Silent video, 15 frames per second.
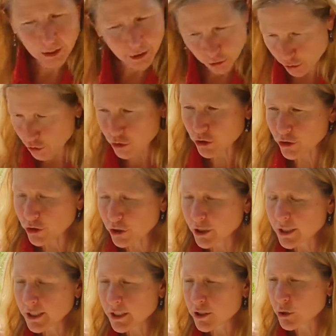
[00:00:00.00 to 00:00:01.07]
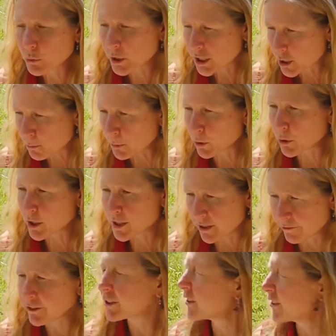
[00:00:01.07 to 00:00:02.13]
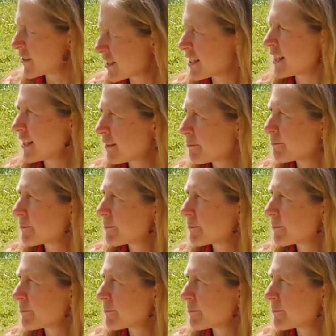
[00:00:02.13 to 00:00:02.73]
literature to explore difficulty.